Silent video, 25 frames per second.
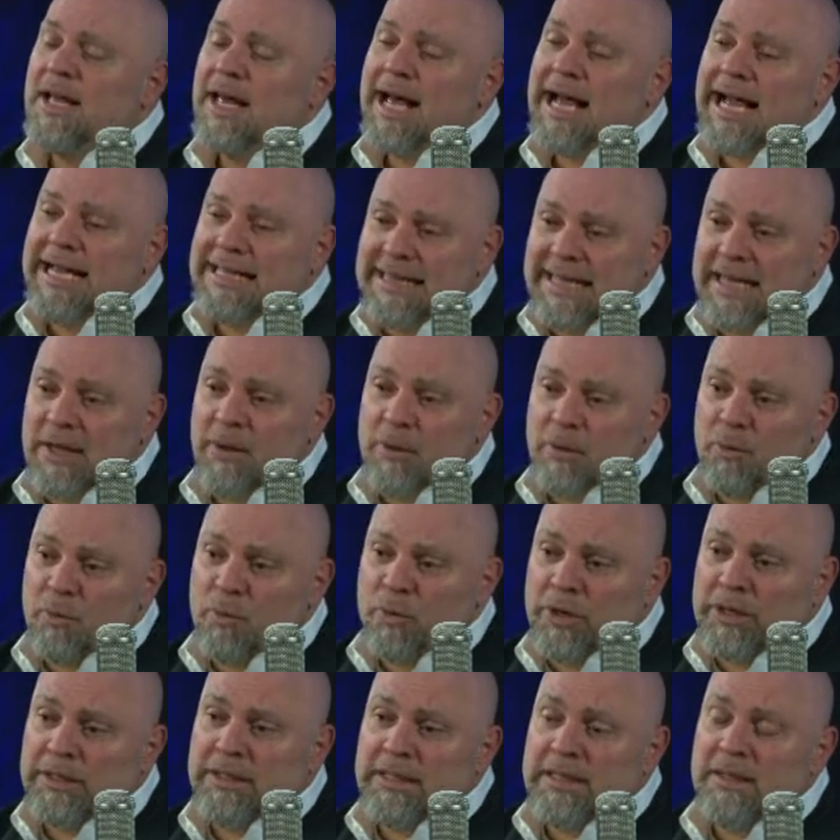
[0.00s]
I think,
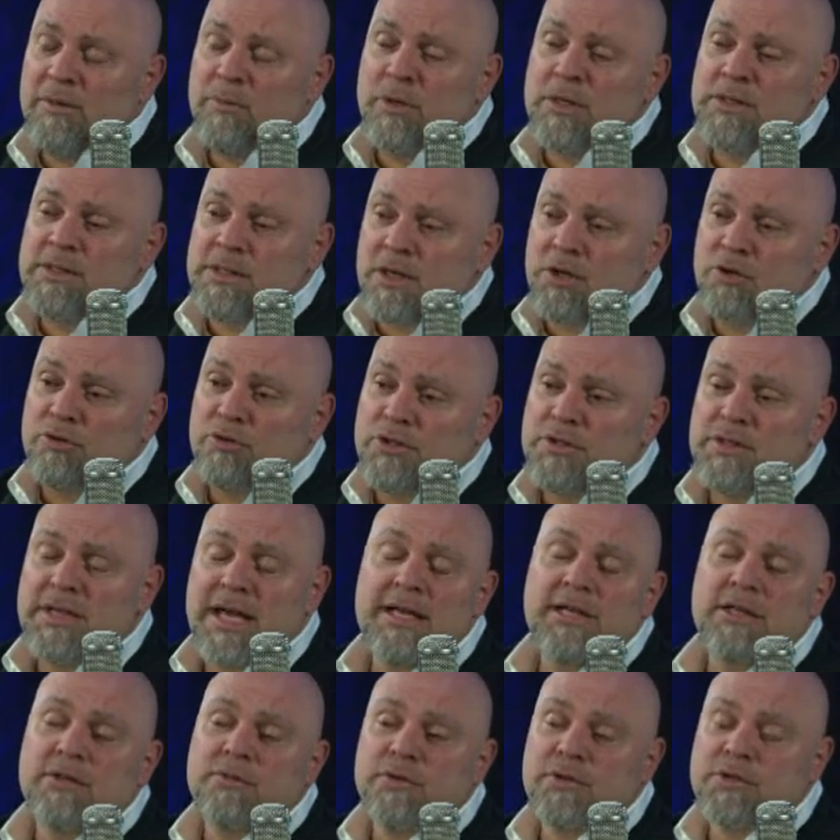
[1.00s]
really was a
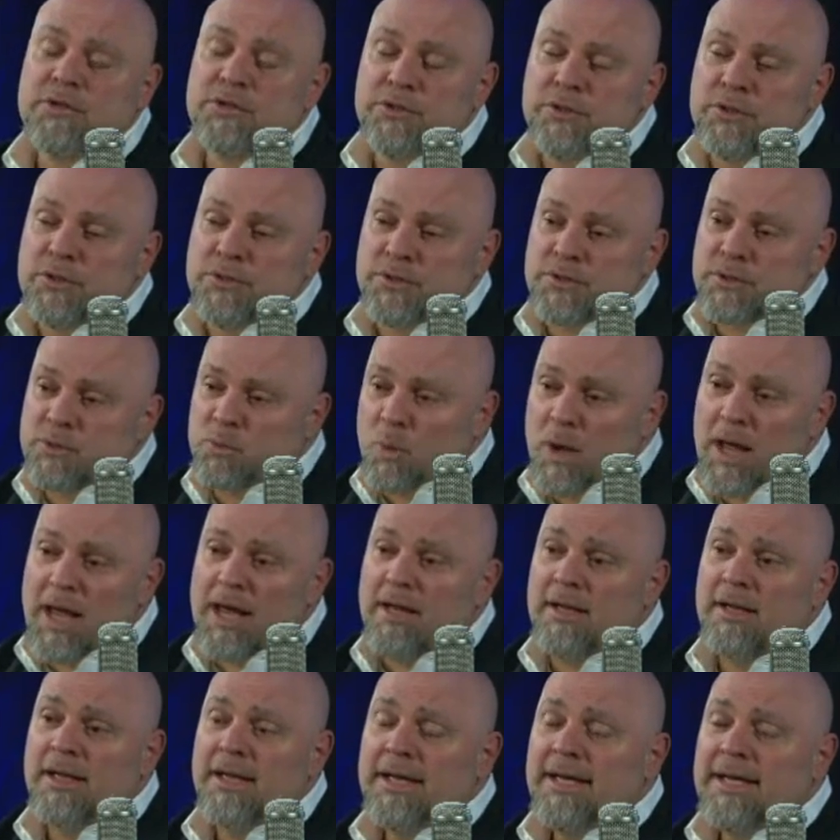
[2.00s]
crusader for souls as
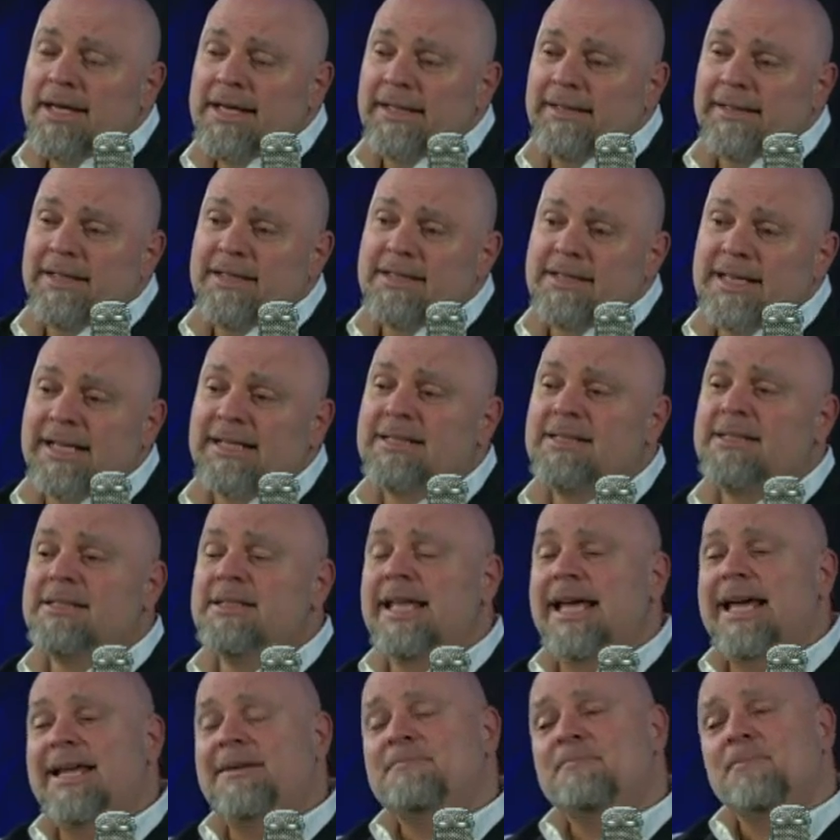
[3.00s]
well, in the sense
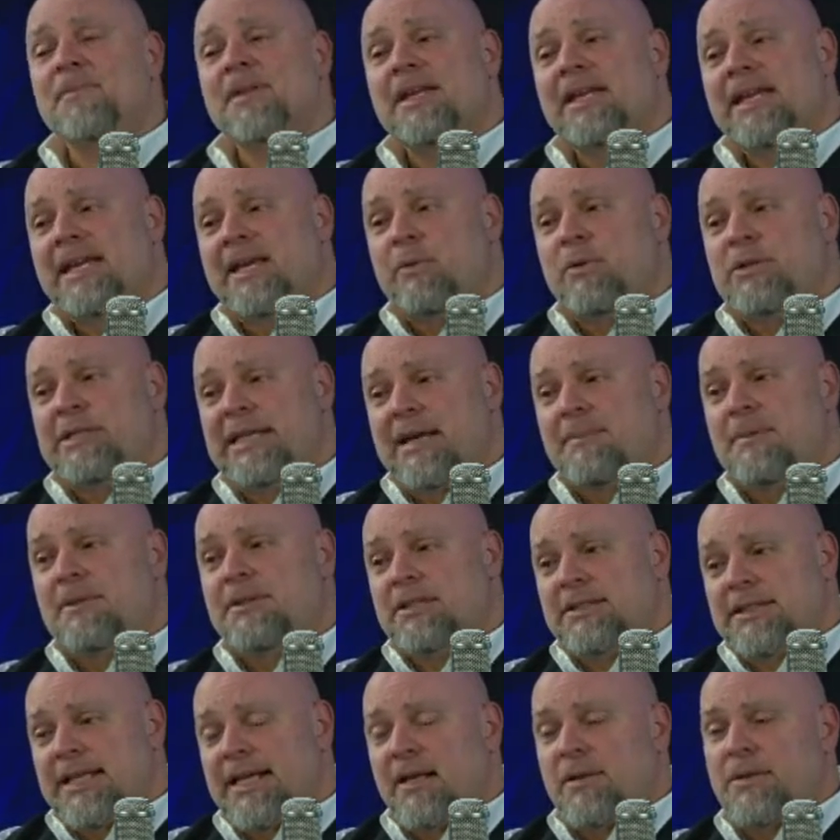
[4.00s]
that he was able
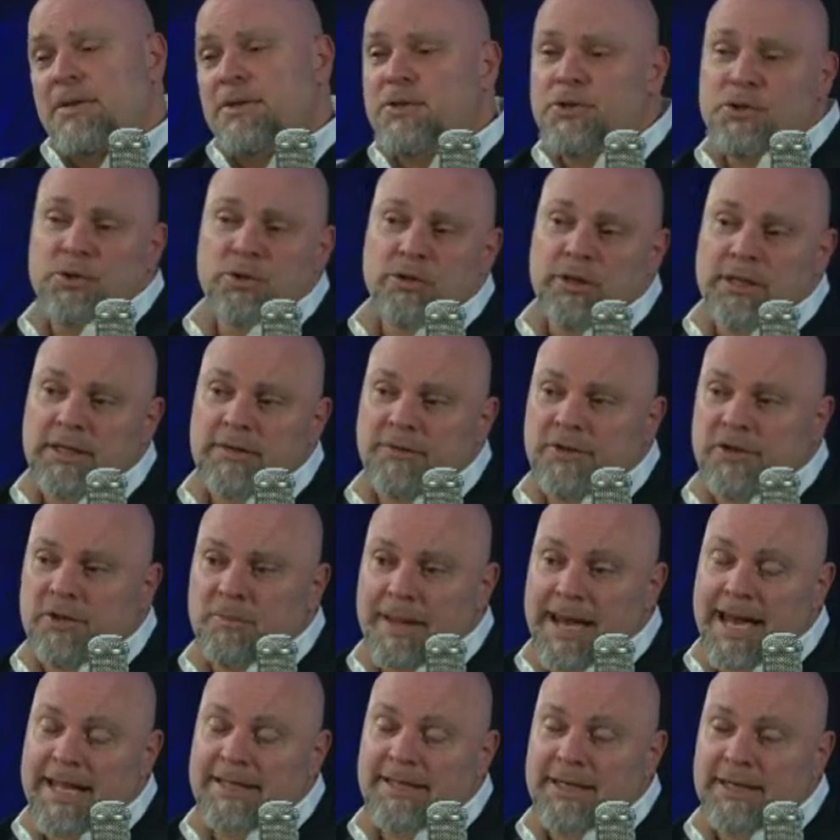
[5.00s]
to tell the story of
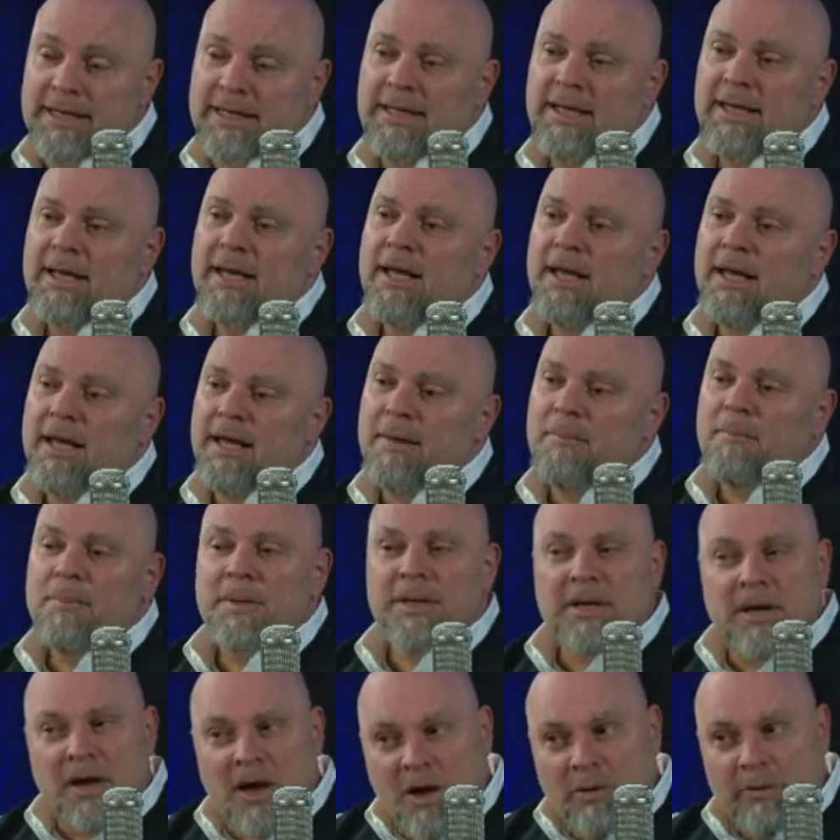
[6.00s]
humanity, uh,
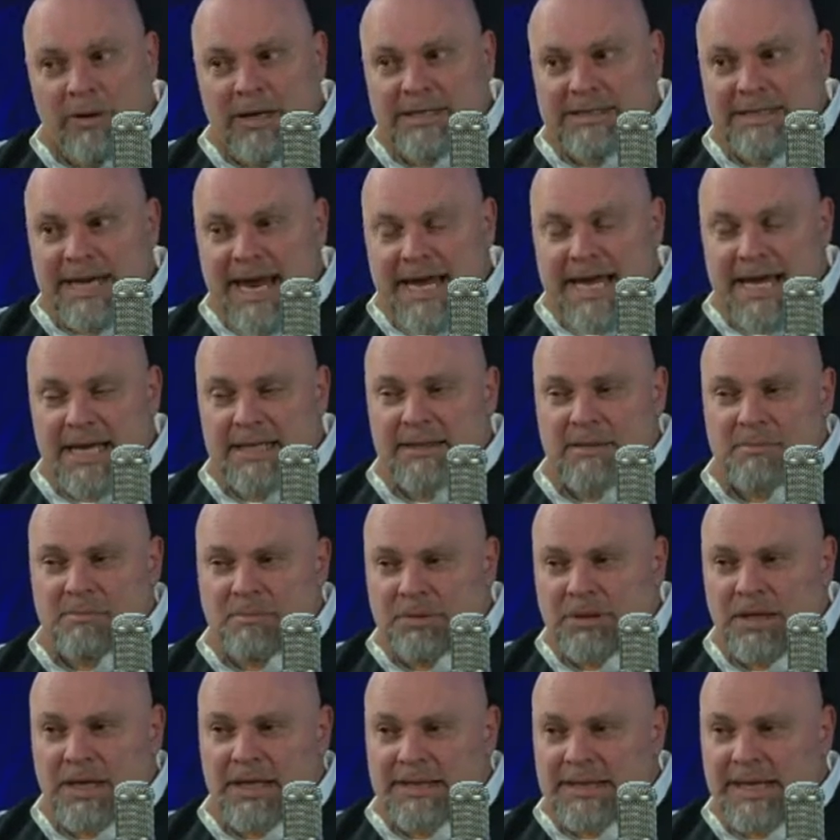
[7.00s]
but always taking the
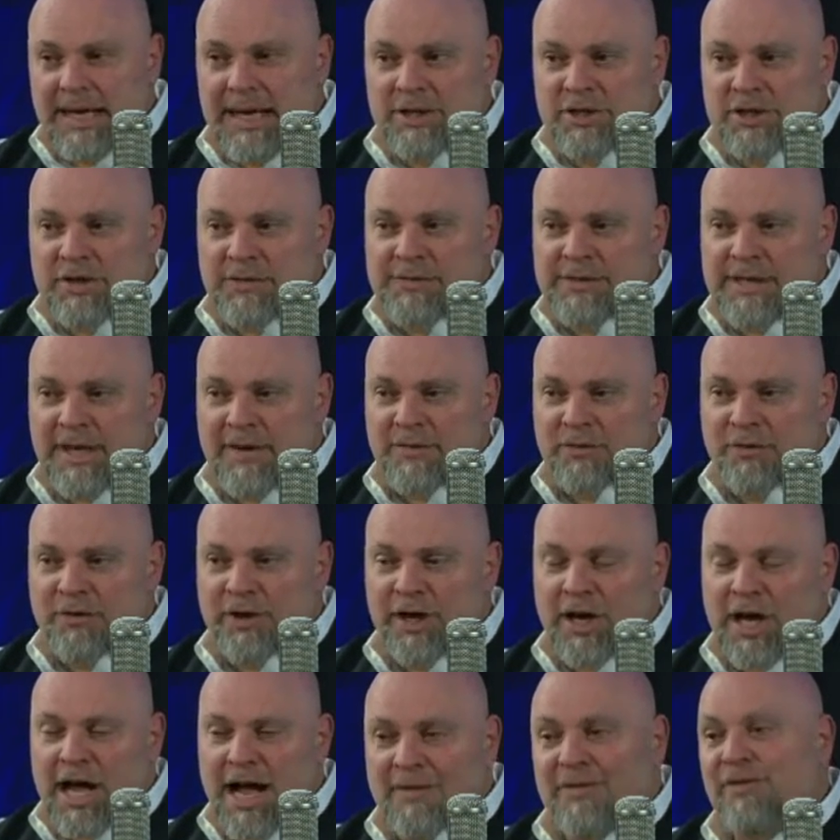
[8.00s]
blunt edge of
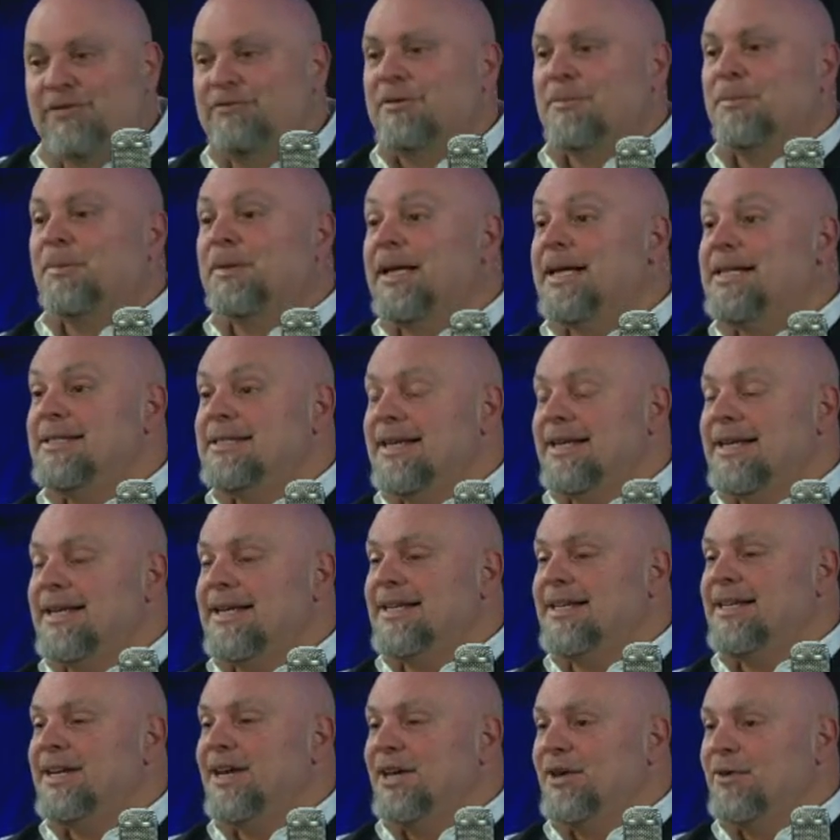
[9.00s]
suffering off and replacing
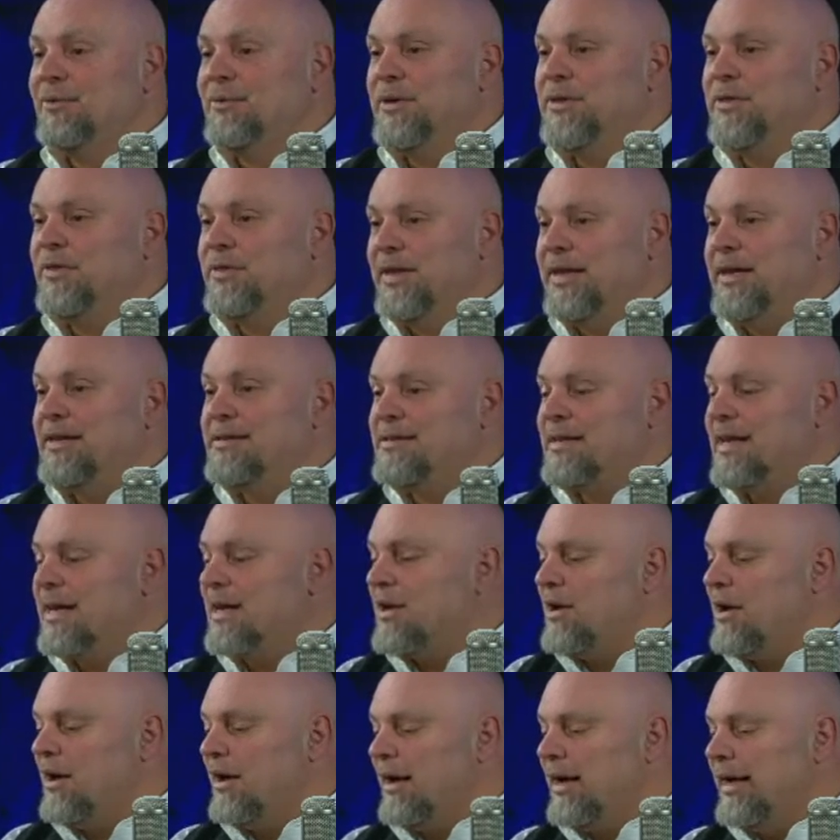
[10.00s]
it with things like
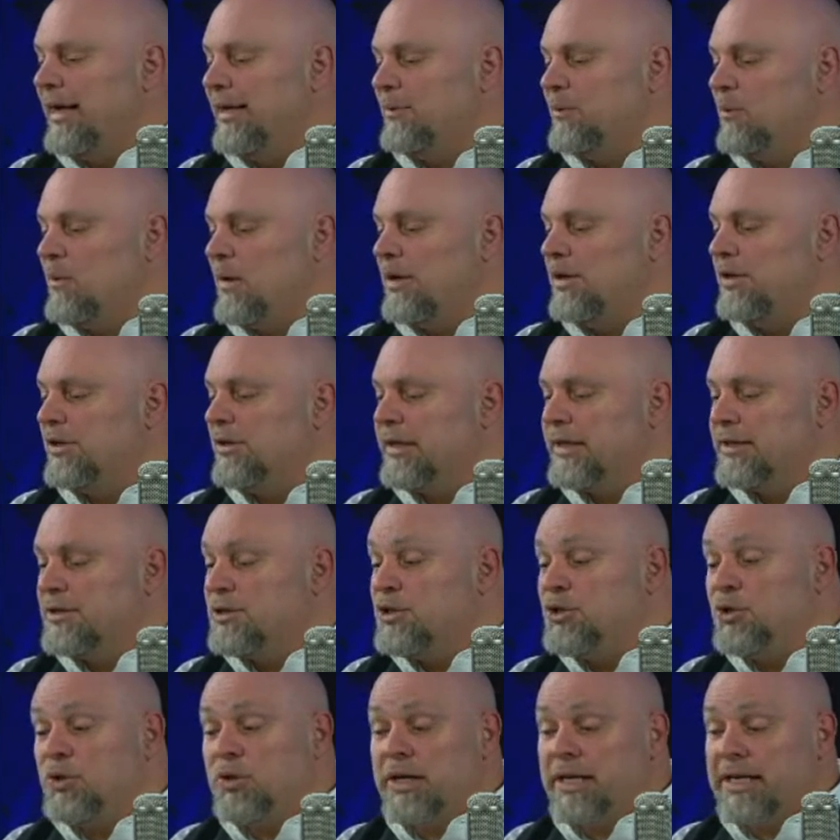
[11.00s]
awe and wonder and
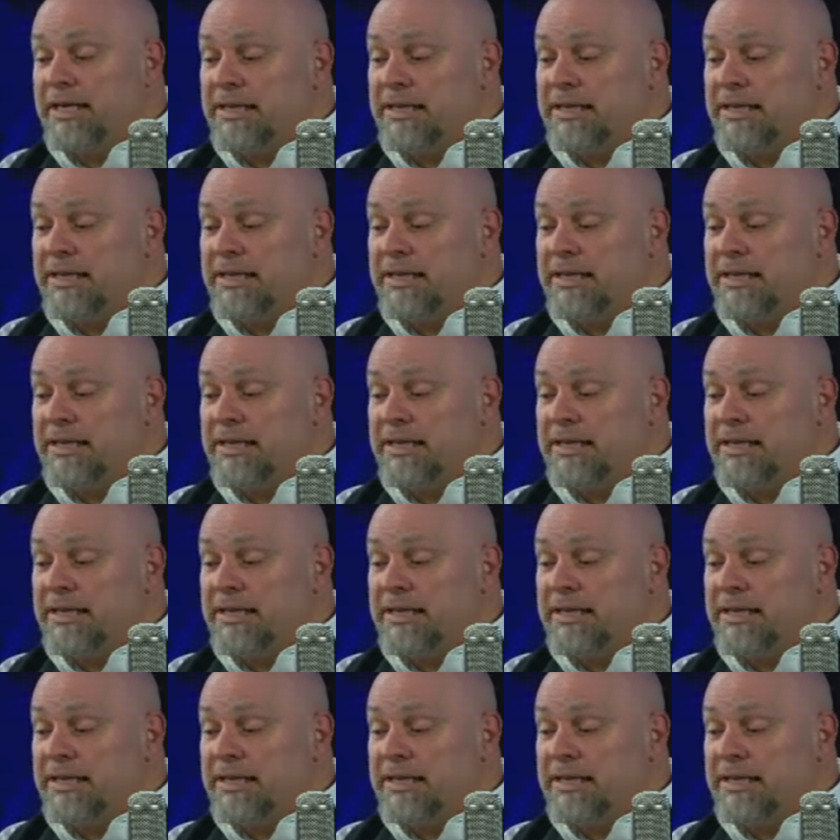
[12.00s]
joy.